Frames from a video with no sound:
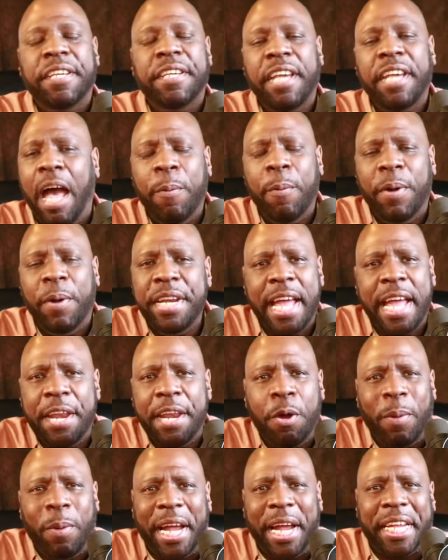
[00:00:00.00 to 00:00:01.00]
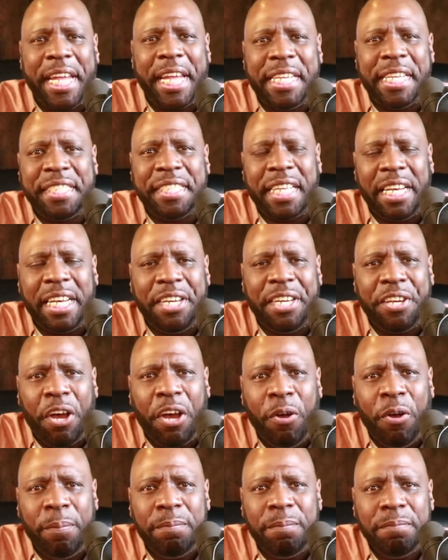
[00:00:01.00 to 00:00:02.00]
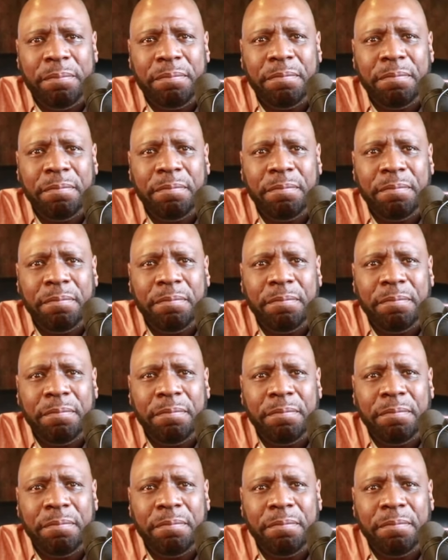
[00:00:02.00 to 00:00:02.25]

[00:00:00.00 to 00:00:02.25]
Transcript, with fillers: Y'all wouldn't have no white kids selling dope